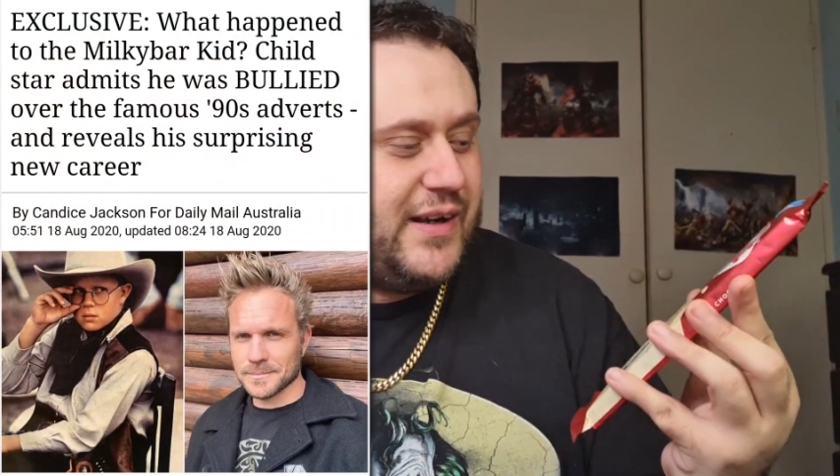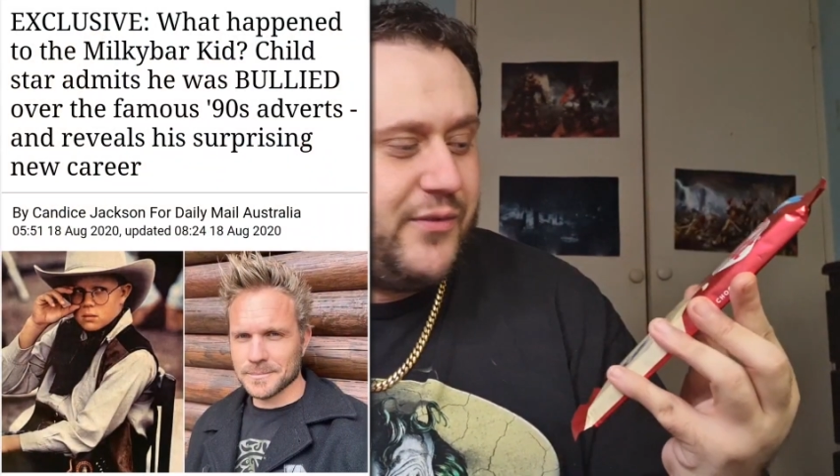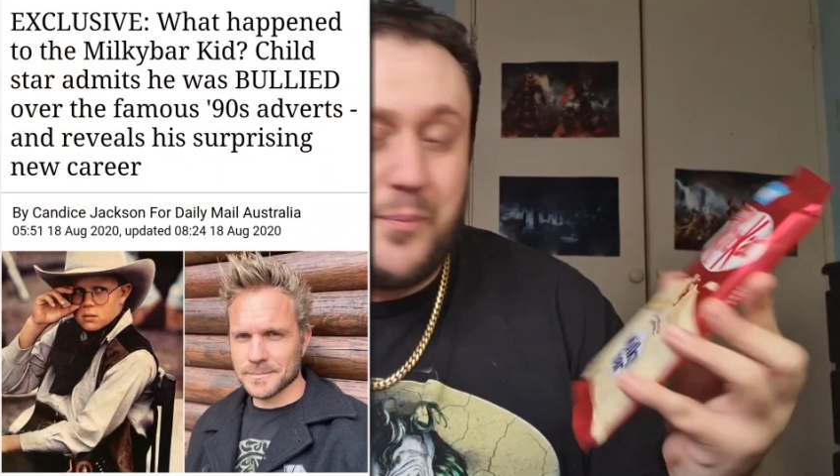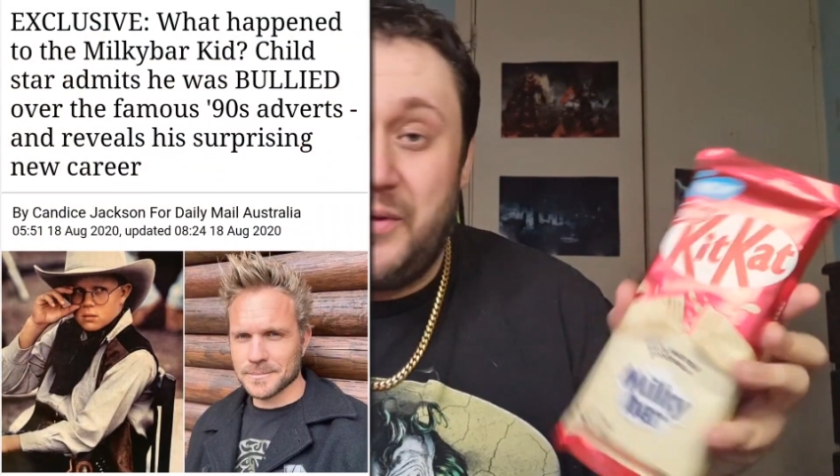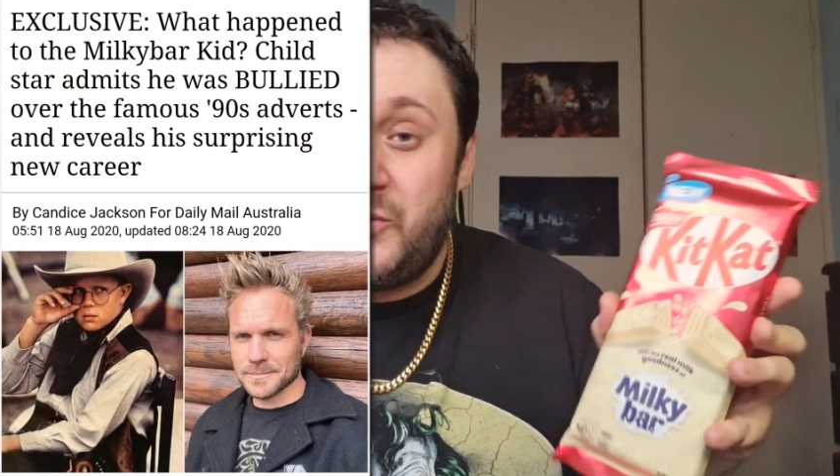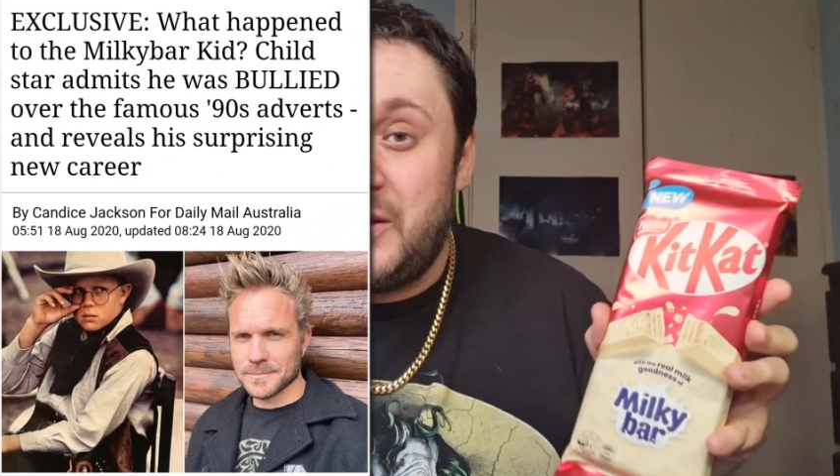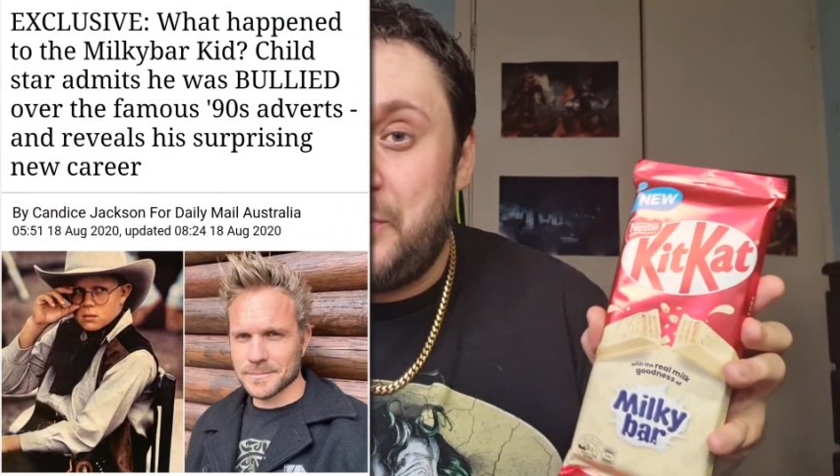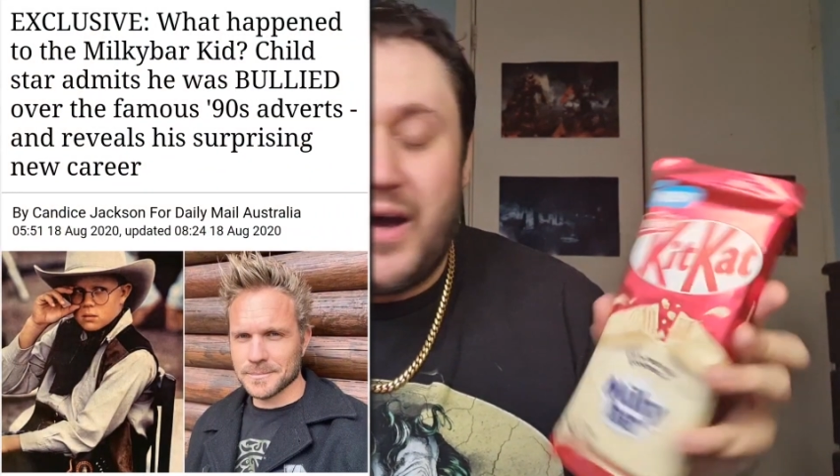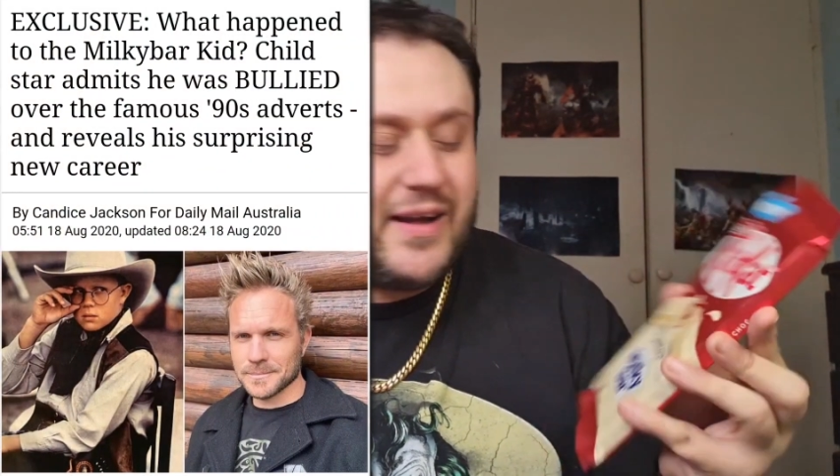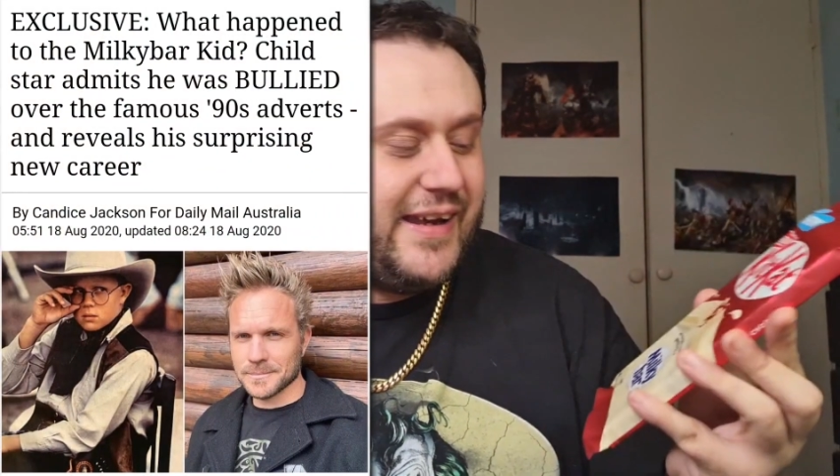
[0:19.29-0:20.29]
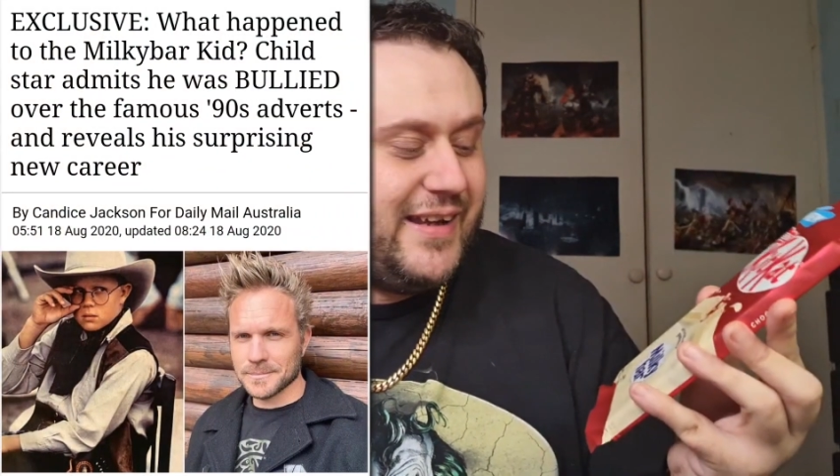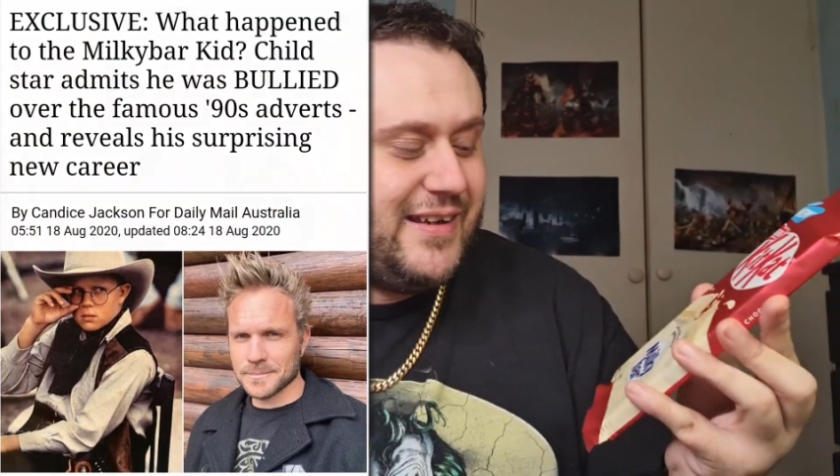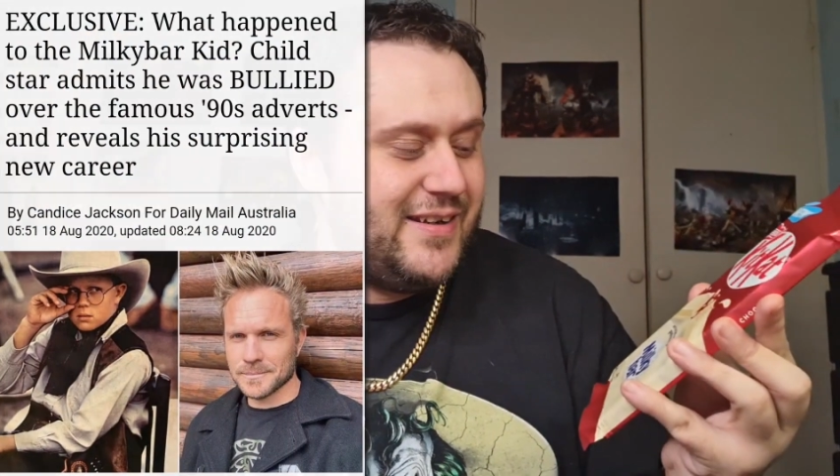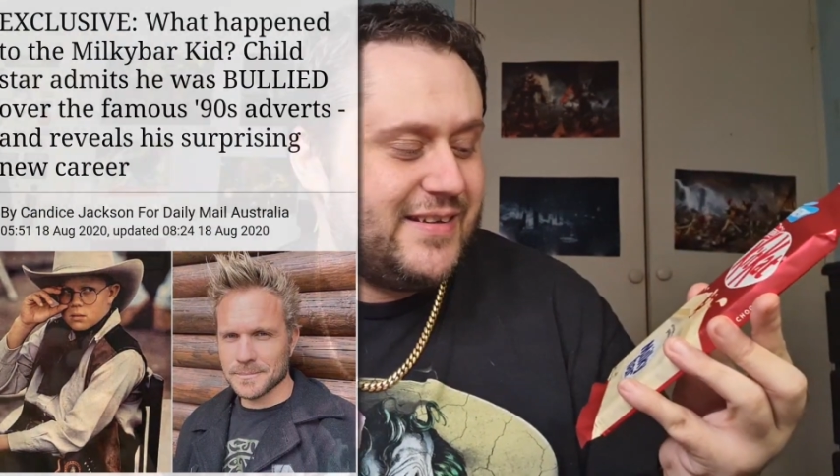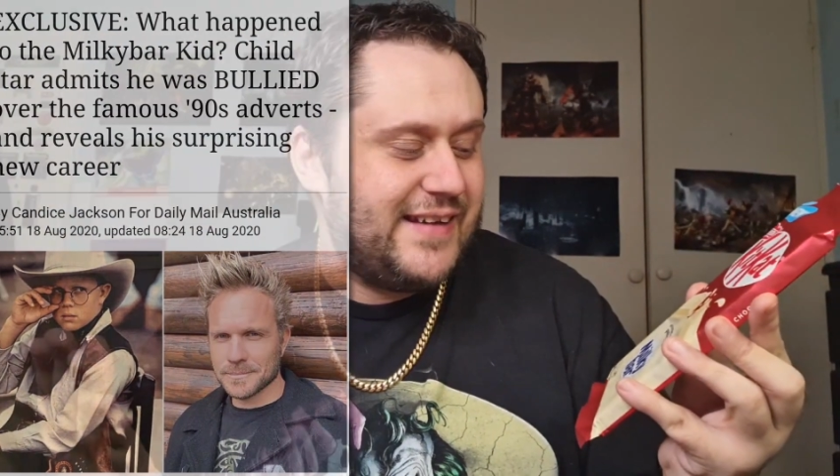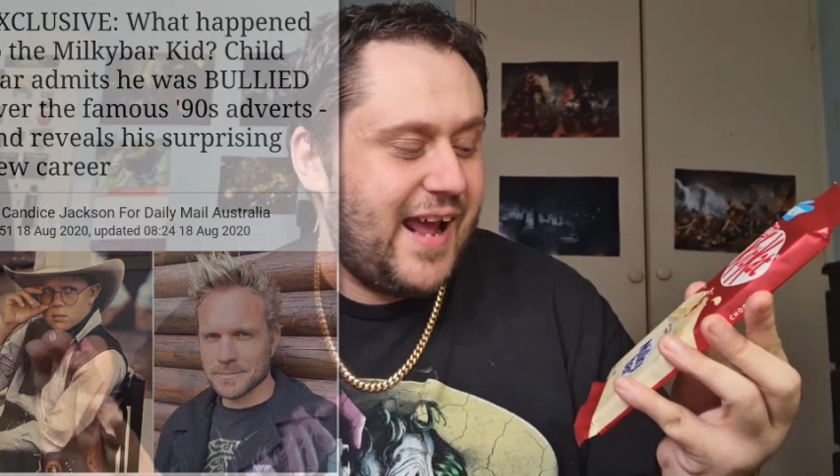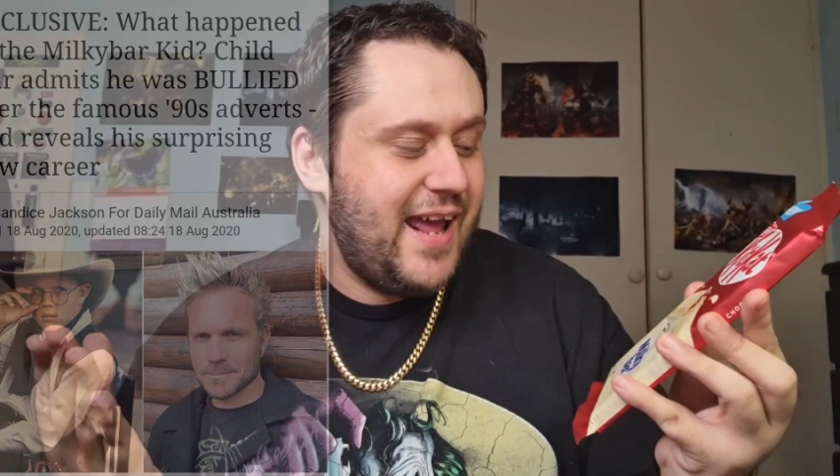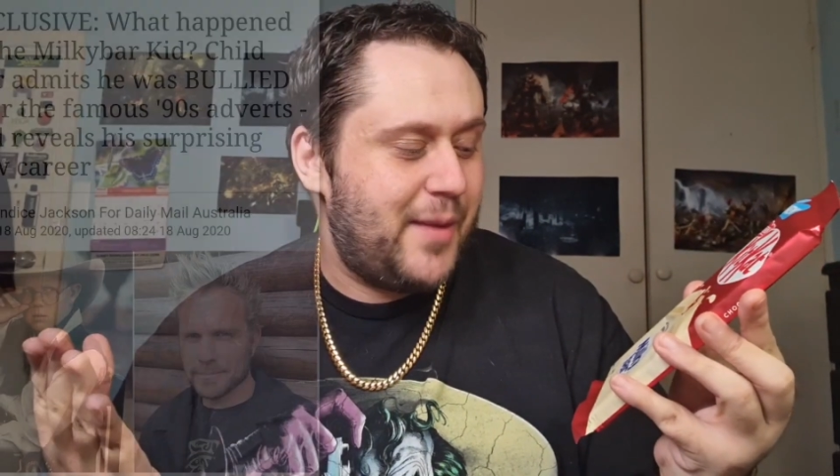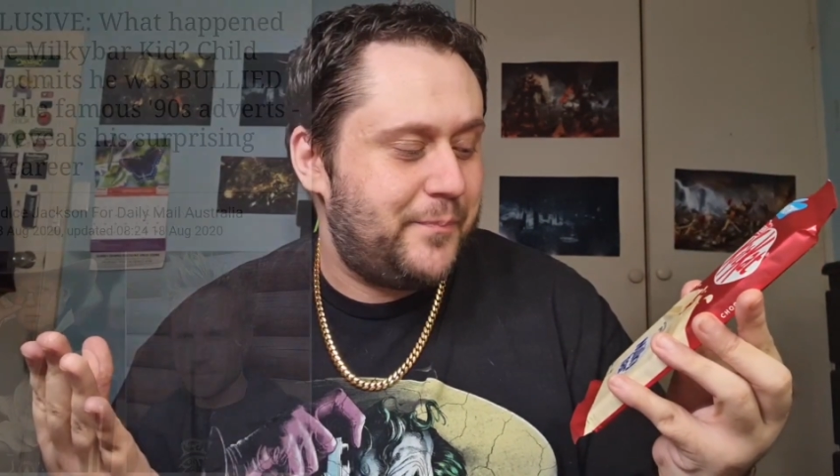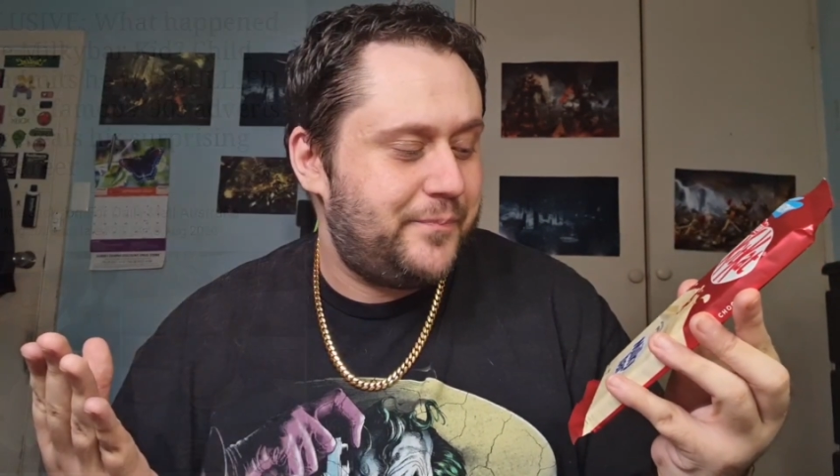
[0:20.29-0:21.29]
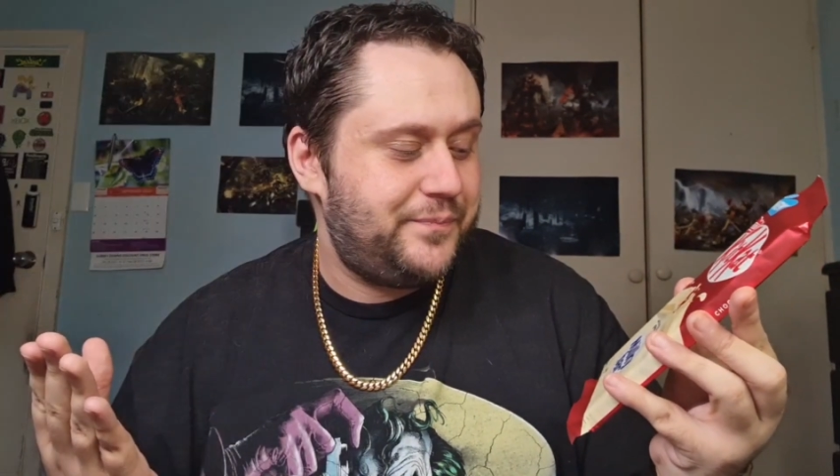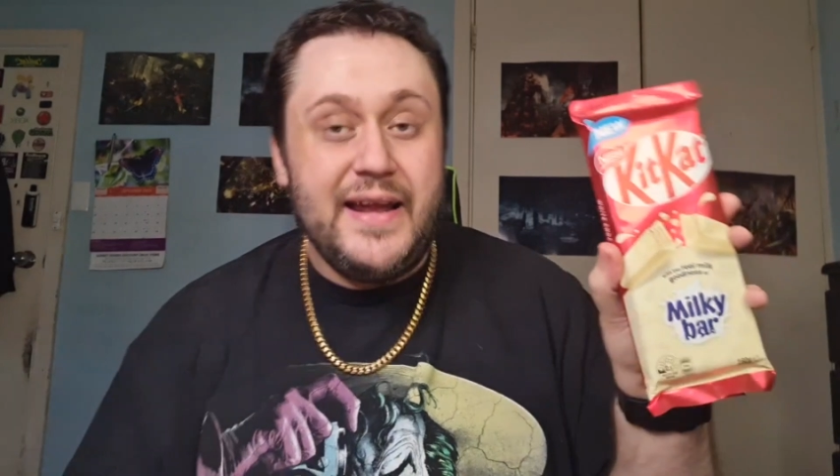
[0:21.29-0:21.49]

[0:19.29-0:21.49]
of the Milky bar kid? Damn.